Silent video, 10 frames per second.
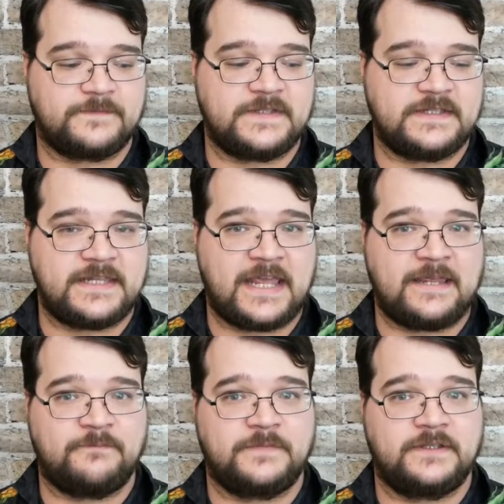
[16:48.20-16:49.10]
the
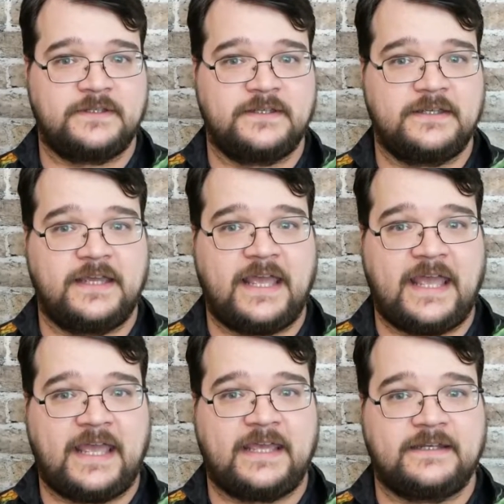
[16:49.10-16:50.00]
game
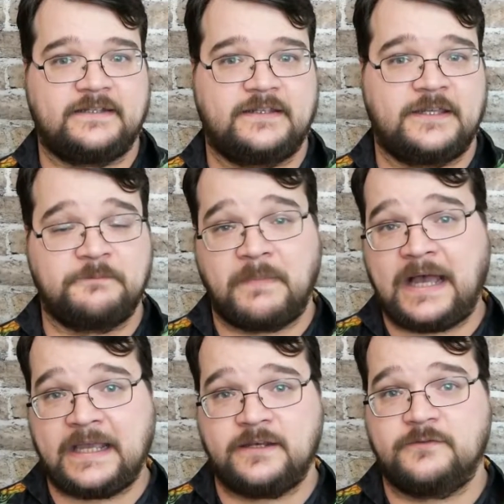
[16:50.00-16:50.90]
had in
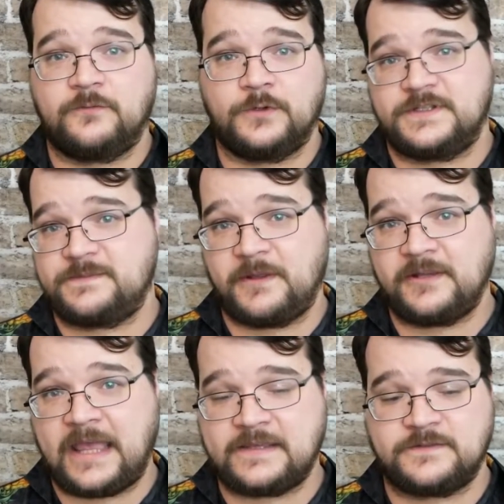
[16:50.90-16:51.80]
mind for its
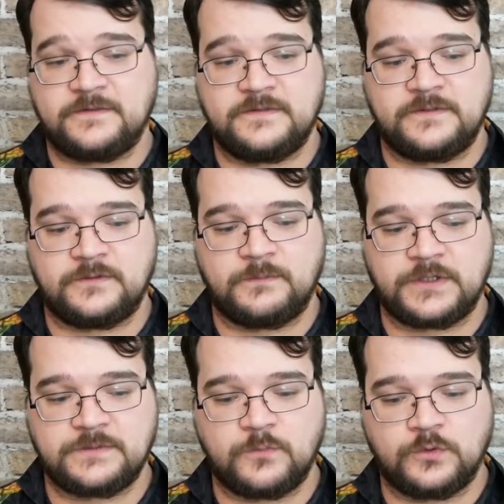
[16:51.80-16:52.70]
spellcasters. You're
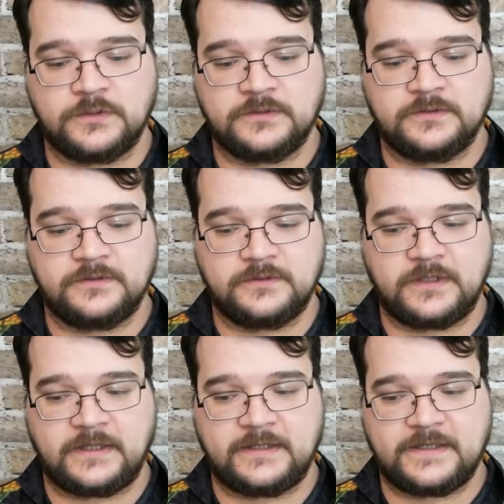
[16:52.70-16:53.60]
much more
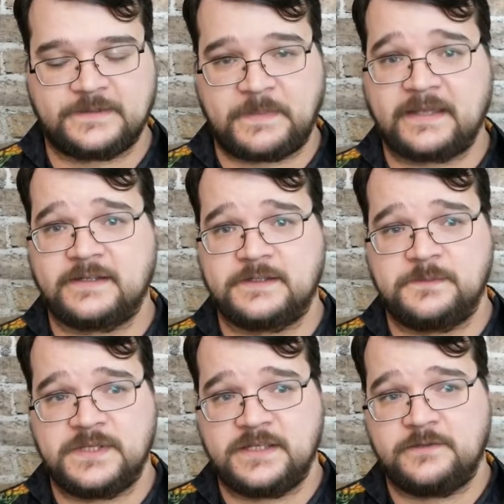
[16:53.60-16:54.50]
expected to
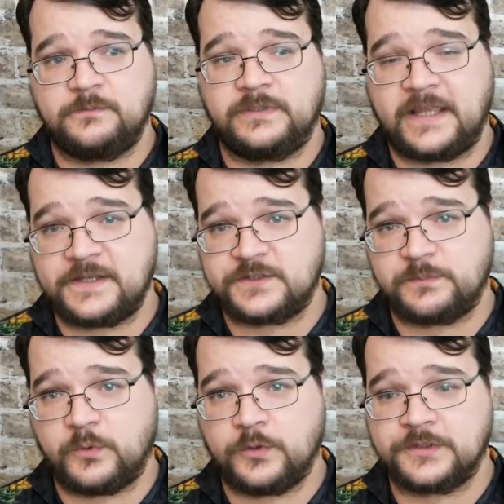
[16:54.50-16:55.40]
be playing
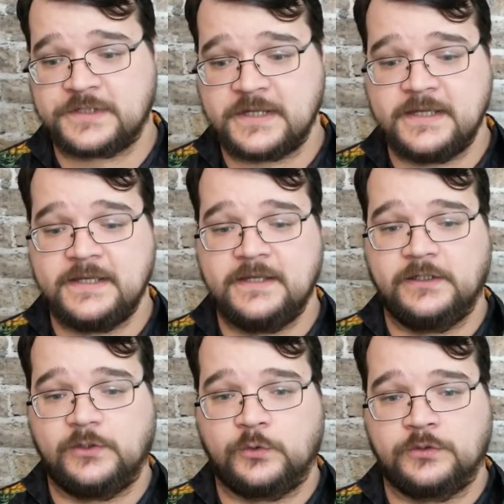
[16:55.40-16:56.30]
support
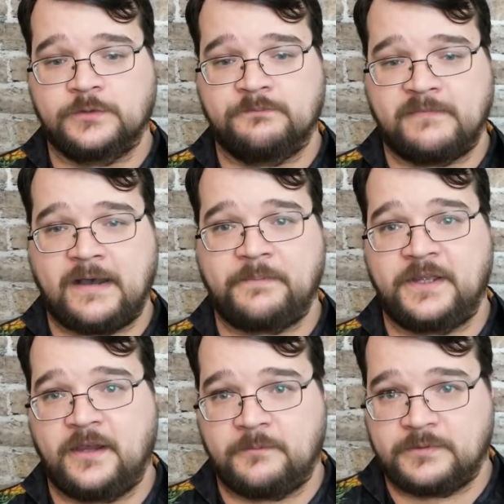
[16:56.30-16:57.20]
or
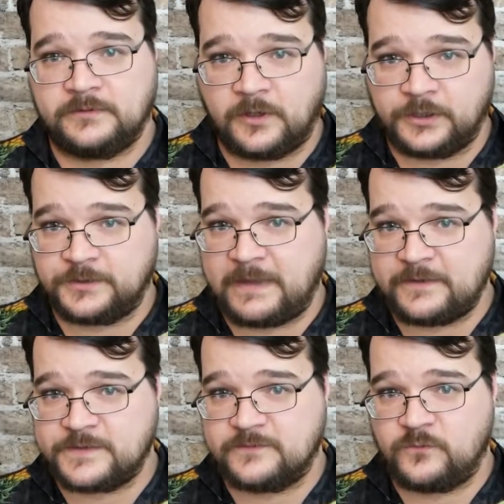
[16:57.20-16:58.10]
mopping up large
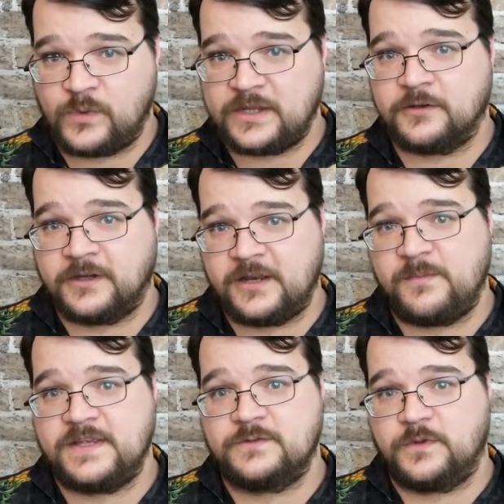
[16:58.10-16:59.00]
amounts of weaker
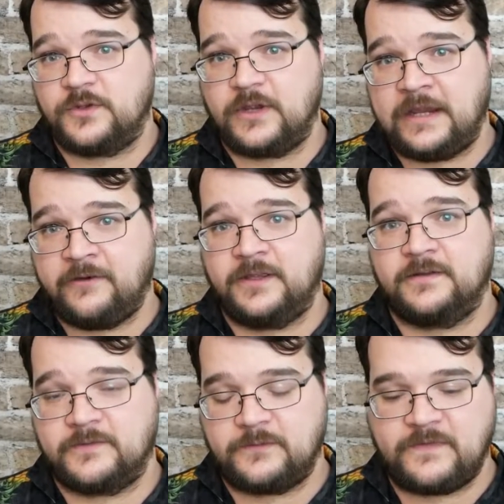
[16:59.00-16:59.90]
enemies with your
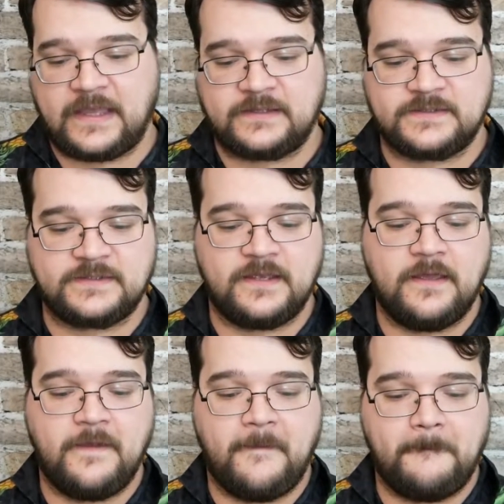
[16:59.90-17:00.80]
area of effects.
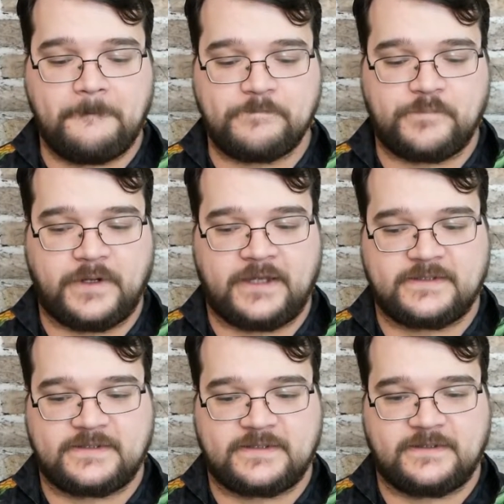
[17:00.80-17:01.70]

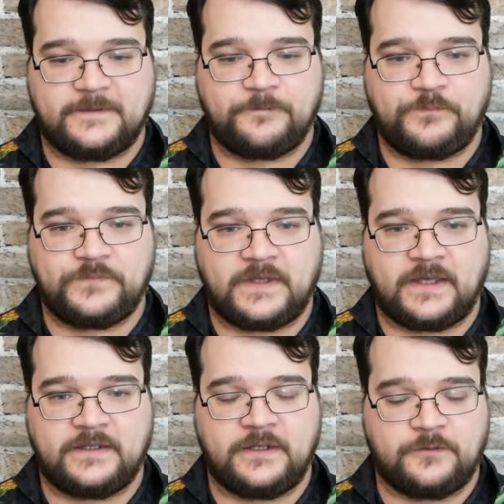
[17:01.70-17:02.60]
But,
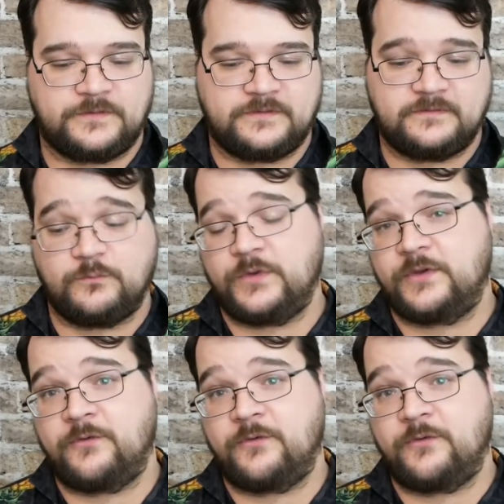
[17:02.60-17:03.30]
with a